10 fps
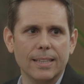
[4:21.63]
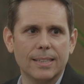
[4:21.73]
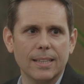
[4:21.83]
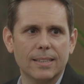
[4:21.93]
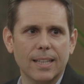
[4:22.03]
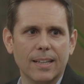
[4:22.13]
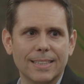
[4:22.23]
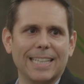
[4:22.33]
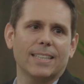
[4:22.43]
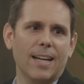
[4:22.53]
the sense
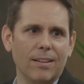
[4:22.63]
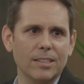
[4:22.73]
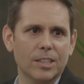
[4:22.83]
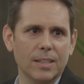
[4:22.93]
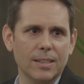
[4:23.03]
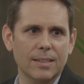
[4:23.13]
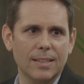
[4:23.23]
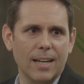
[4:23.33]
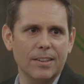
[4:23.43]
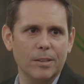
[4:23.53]
that technology is
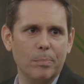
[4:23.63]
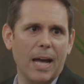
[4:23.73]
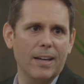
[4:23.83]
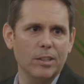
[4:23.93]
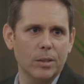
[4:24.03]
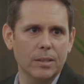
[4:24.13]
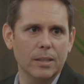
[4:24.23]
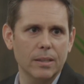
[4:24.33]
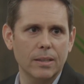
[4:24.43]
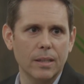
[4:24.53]
neither bad nor
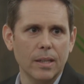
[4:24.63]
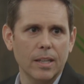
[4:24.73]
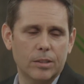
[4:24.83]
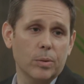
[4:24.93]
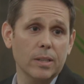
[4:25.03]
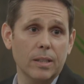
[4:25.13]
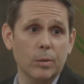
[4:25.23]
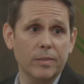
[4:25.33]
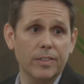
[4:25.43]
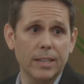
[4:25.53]
good. It's right. really a
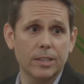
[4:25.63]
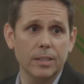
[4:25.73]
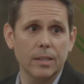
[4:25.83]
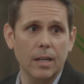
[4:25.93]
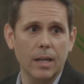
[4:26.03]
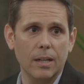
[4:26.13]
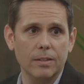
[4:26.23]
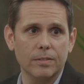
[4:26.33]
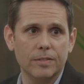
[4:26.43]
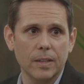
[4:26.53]
reflection
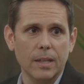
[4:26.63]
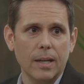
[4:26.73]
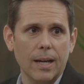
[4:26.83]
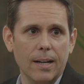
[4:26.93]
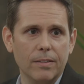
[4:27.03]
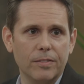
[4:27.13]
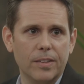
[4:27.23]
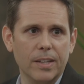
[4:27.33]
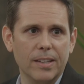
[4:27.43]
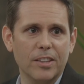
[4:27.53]
of,
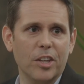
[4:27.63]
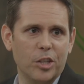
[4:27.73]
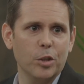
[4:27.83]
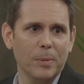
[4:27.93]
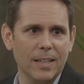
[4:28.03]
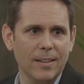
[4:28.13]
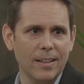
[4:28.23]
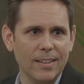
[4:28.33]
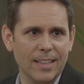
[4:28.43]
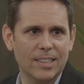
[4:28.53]
of the, the human
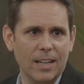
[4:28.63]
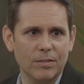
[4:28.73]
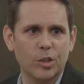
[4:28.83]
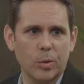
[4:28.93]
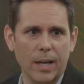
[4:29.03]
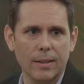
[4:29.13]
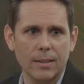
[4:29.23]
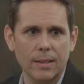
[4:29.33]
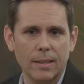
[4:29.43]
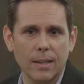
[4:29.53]
yeah, that's kind of
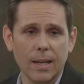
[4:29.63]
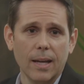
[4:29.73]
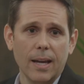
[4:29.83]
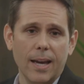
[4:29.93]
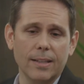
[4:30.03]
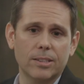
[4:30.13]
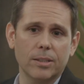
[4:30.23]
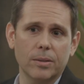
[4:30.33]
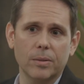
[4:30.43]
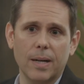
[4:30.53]
creating point. it. And
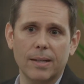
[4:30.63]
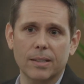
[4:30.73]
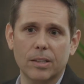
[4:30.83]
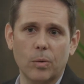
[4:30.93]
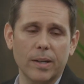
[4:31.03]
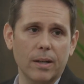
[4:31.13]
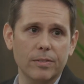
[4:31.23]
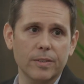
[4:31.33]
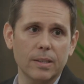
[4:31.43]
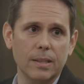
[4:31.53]
so uh, quite
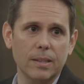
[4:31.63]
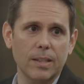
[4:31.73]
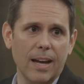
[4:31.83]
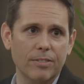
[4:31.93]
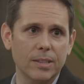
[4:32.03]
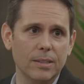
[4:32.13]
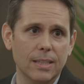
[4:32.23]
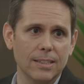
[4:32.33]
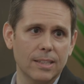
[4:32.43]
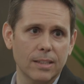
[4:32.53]
often you have to
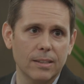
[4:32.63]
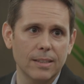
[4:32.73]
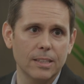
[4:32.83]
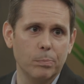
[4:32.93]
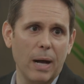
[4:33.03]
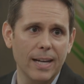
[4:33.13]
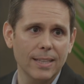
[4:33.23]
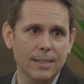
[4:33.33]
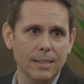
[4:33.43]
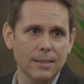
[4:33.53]
consider these
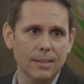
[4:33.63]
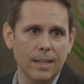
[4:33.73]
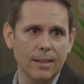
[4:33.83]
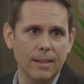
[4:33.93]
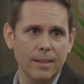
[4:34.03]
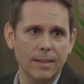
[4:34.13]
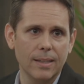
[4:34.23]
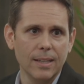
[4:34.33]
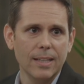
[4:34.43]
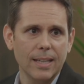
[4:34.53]
biases that are
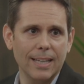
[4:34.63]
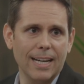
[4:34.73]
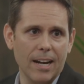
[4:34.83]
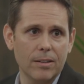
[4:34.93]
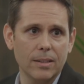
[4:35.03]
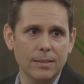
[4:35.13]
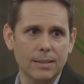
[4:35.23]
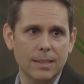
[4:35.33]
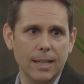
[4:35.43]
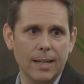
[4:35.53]

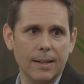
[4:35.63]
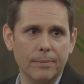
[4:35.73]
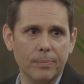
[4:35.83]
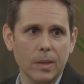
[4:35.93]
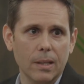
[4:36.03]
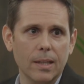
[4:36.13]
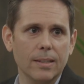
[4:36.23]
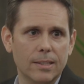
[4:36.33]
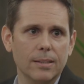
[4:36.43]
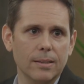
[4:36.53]
inherent um,
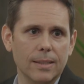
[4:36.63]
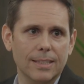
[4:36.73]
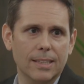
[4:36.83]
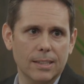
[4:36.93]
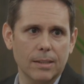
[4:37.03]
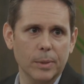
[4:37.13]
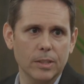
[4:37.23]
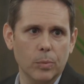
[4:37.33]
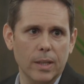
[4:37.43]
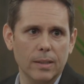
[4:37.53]
into the system
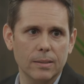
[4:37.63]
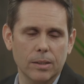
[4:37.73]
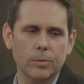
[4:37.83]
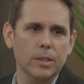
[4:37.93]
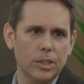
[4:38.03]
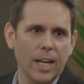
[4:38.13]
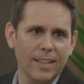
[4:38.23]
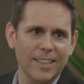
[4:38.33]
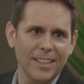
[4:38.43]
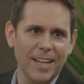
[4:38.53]
as well. So we
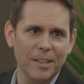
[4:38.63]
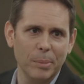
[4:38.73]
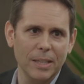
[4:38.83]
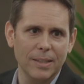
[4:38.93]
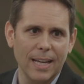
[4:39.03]
chatted a lot about